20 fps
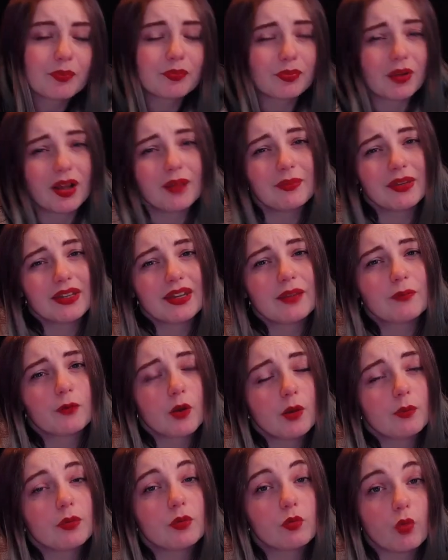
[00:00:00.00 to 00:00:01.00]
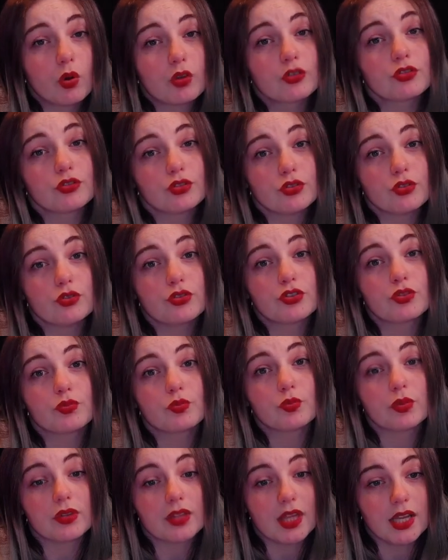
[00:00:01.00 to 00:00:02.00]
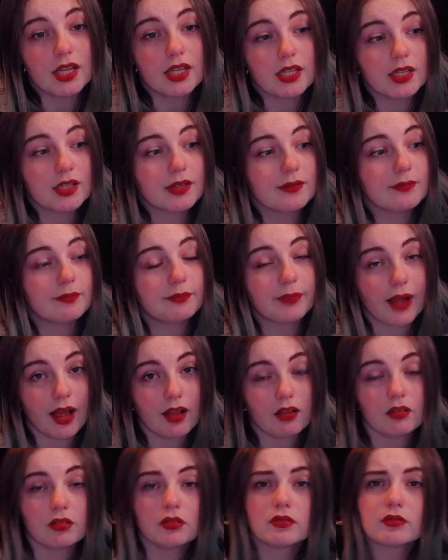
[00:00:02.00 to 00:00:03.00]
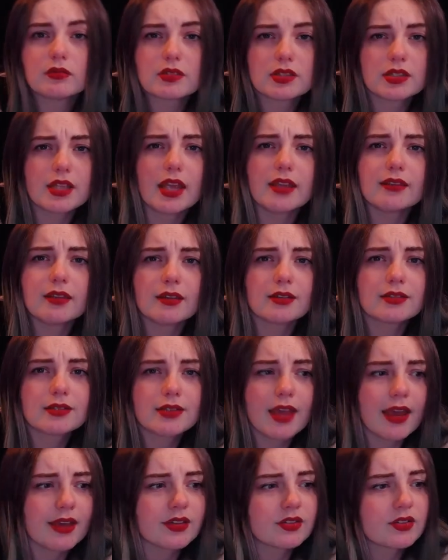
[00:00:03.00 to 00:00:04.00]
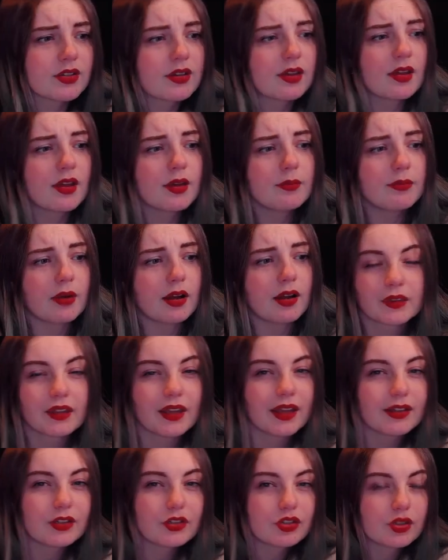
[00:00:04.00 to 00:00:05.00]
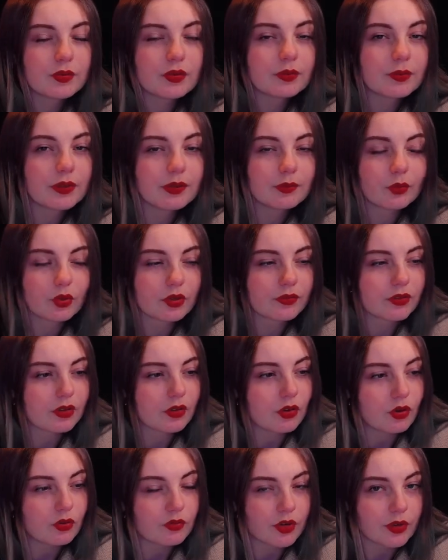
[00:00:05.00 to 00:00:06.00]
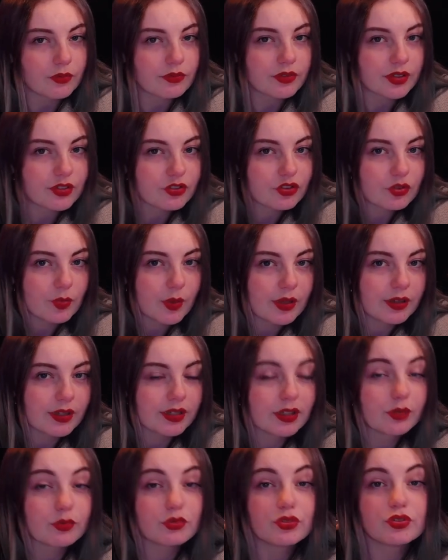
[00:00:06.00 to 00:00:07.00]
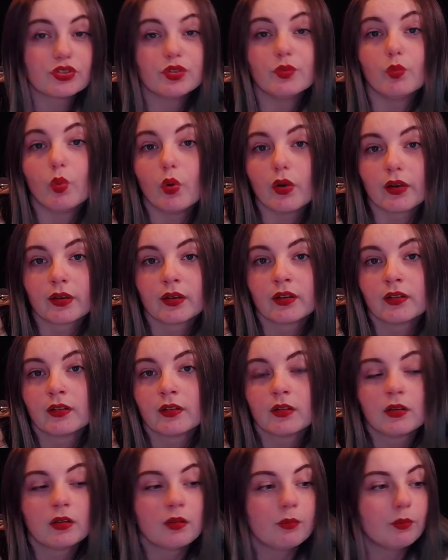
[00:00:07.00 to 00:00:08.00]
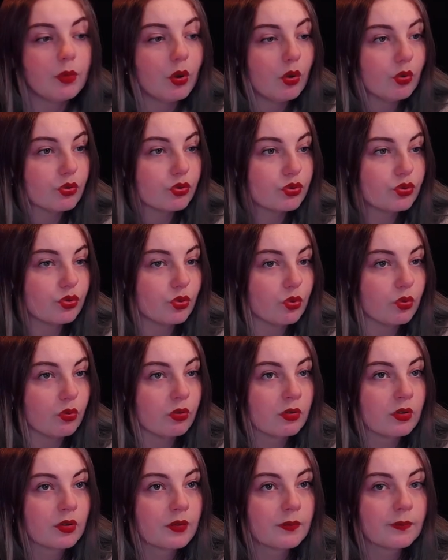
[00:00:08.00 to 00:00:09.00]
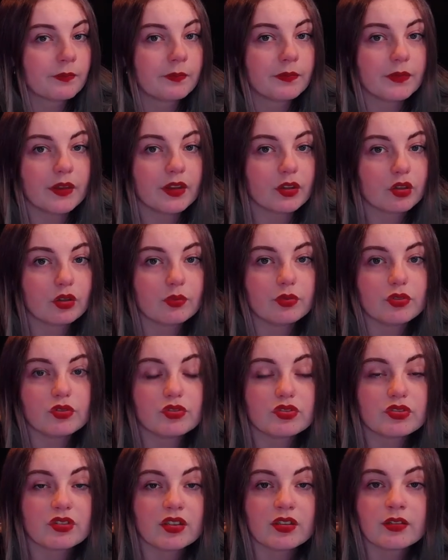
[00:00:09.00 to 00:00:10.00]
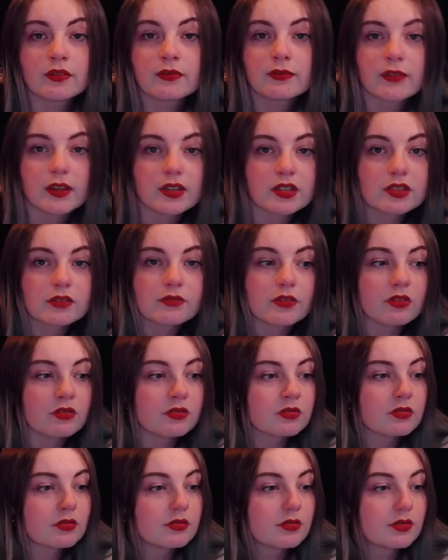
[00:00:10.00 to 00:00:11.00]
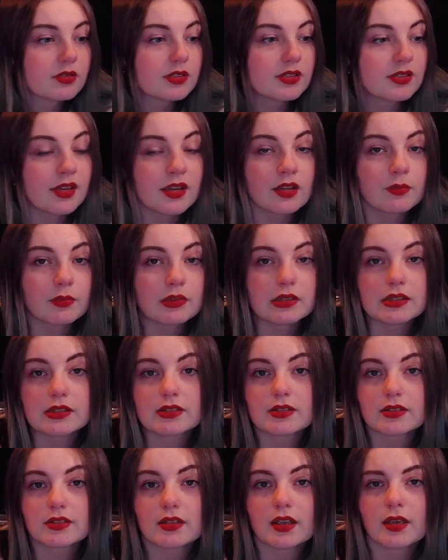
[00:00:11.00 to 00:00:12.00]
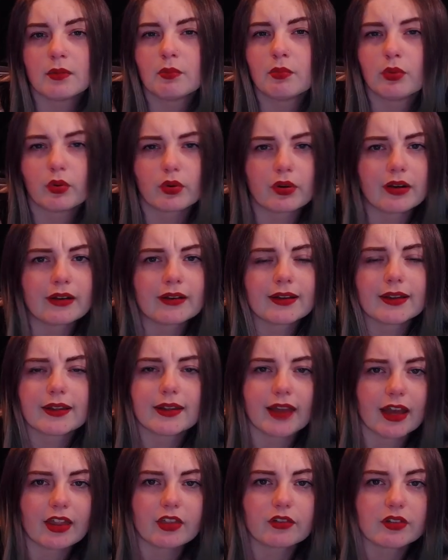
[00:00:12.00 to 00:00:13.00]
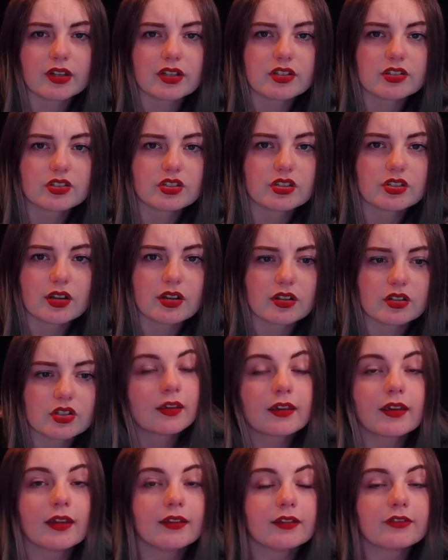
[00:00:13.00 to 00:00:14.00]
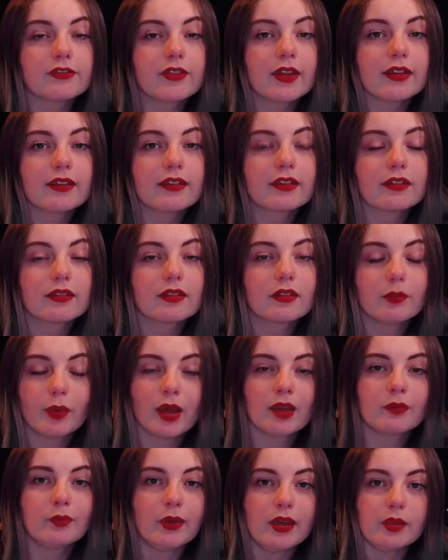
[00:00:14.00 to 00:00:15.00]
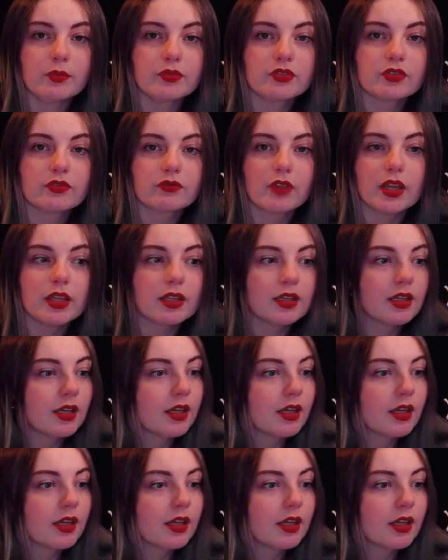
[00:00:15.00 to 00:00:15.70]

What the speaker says: I mean, it probably was used within battle settings, yes. But I'd assume it'd be more of an all-round instrument, like it was used in war. But also, it could be used at festivals, ceremonies, important gatherings and such. Kind of like the bagpipes, right?